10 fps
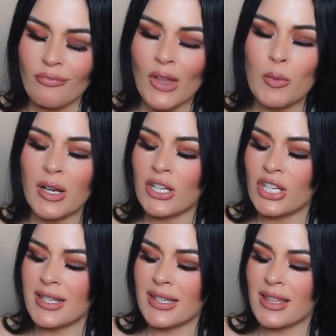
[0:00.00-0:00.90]
Oh my gosh,
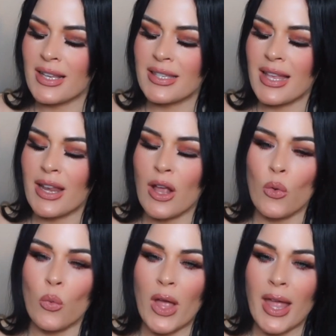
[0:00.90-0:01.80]
guys. Then they sent
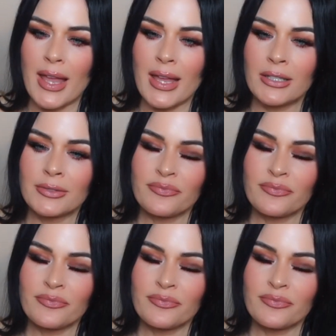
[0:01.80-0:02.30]
away